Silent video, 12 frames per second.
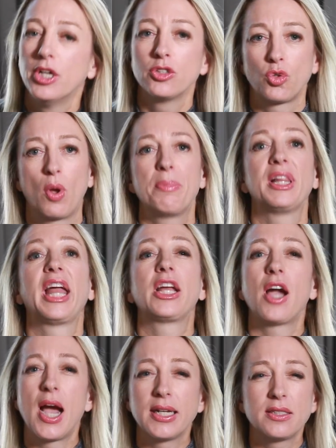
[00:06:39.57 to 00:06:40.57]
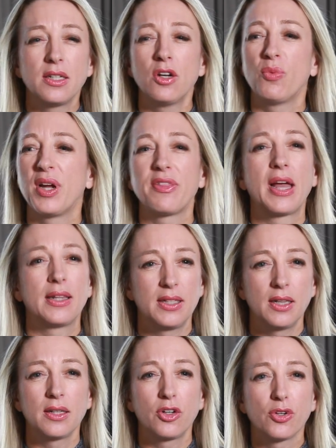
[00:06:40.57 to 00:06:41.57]
So I'll be like, guys, you know what, that
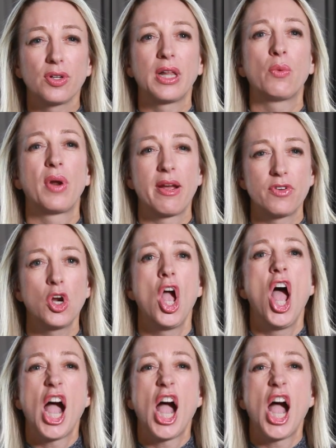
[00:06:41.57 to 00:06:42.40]
little girl at whatever,